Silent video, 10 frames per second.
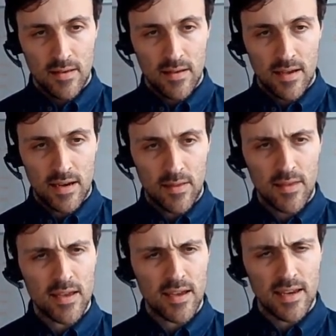And I
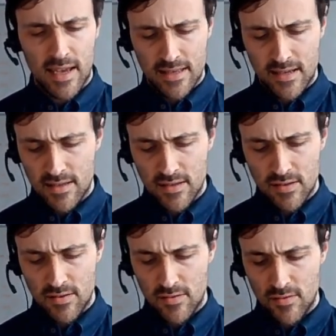think I can ask it to
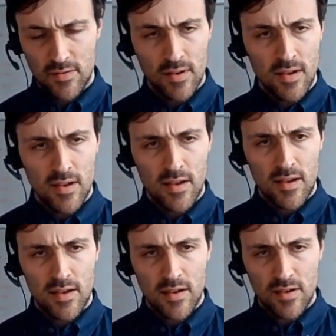do
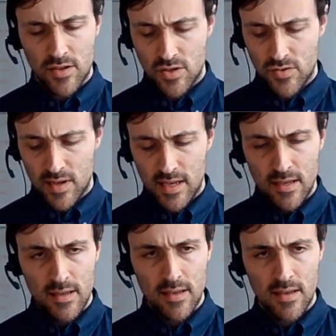a
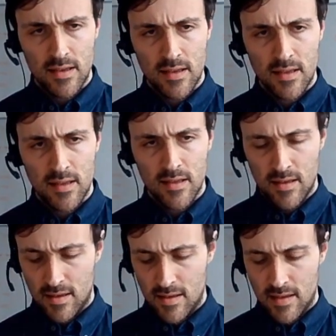string
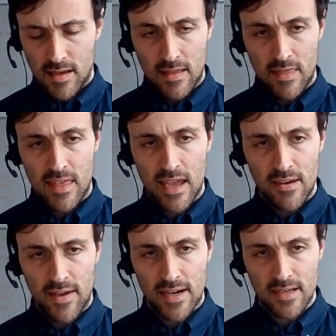and then a
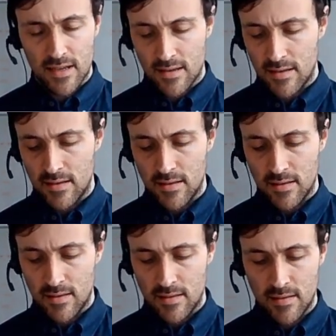vector.
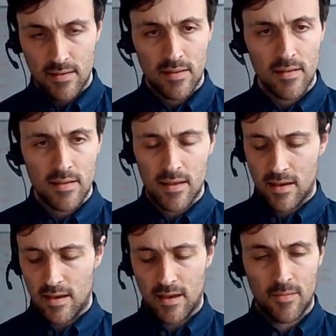
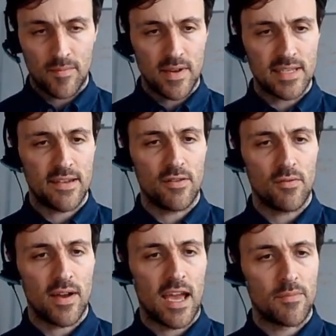Um, let's have a look
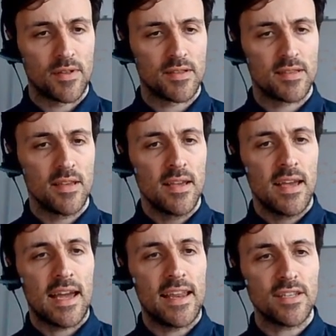what happens.
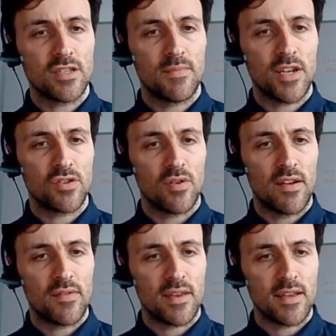And let's just make sure
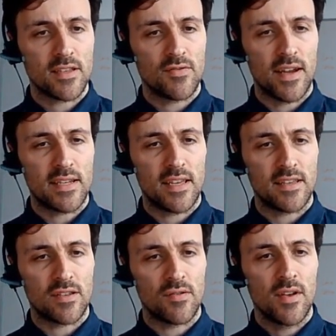everything is correct here.
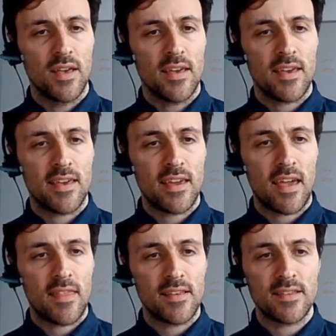So
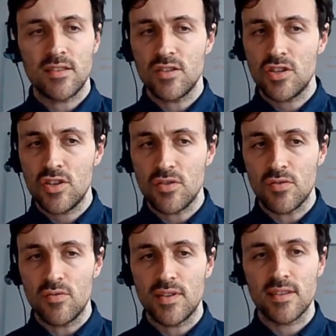here, this isn't
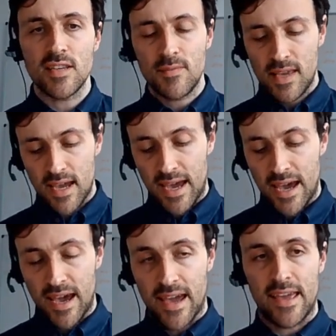2, this is going to be
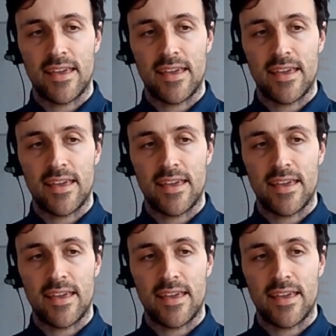i.